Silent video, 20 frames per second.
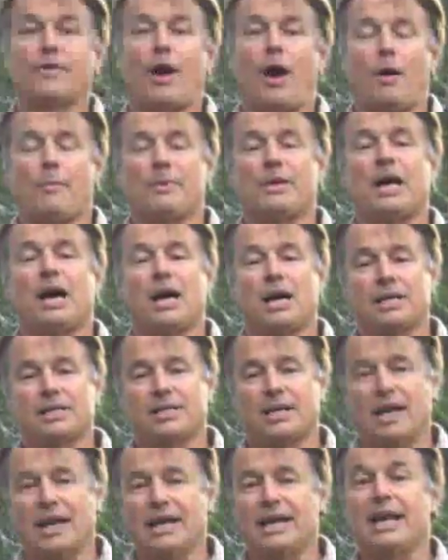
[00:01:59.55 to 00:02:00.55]
carbon
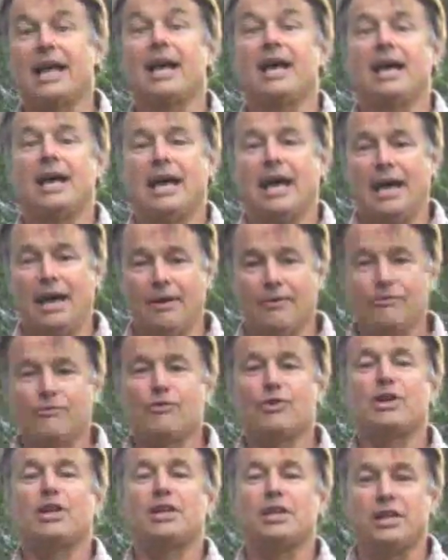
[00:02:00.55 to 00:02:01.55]
dioxide
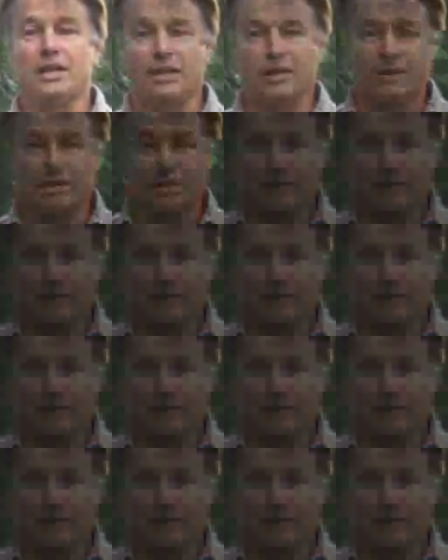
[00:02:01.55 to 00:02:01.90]
every year.